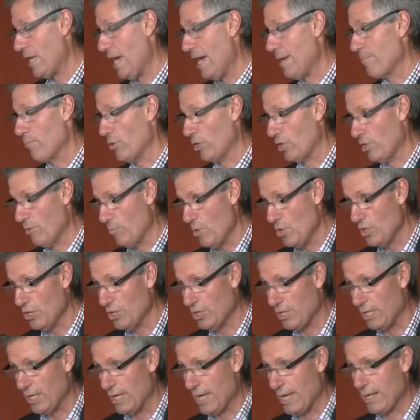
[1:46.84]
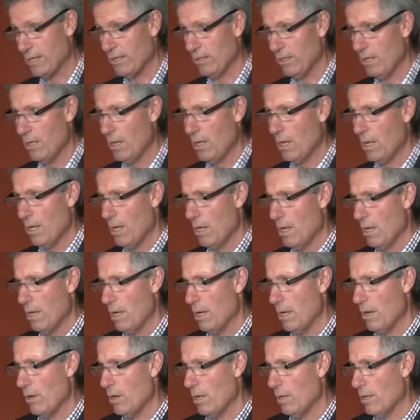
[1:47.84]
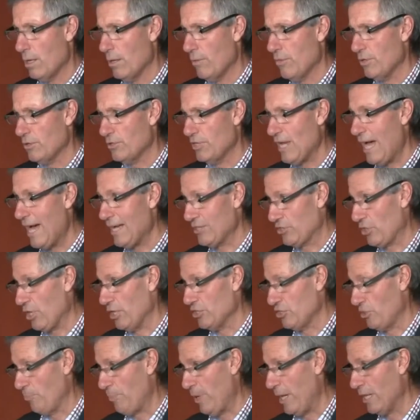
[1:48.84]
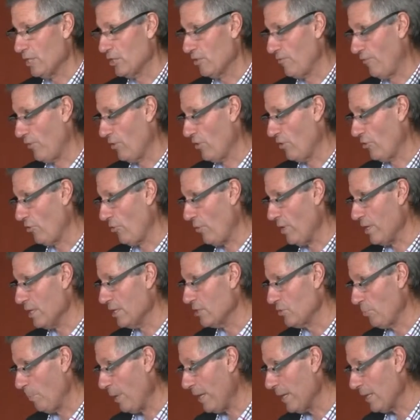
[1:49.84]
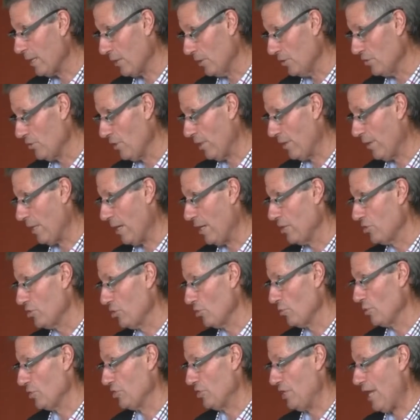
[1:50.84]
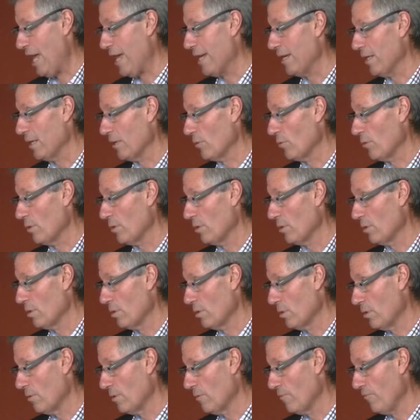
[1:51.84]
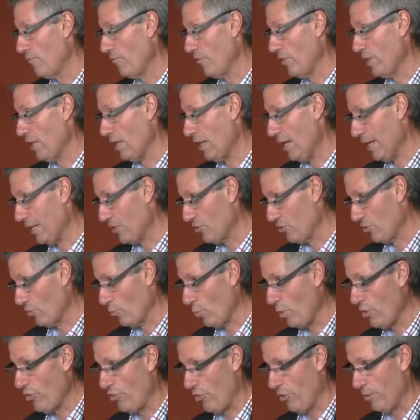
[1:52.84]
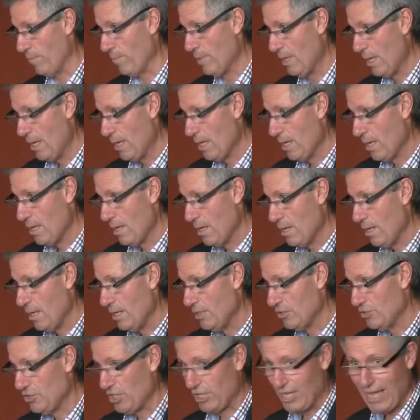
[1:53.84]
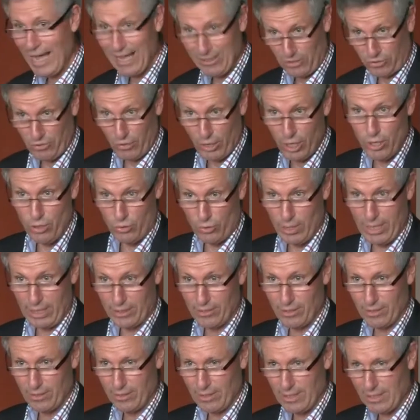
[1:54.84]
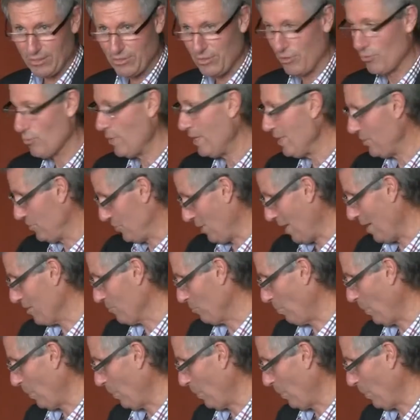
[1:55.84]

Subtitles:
Canberra community. And the task, I suppose, for the three speakers and those who are standing for the election with them is to cut through and to reach those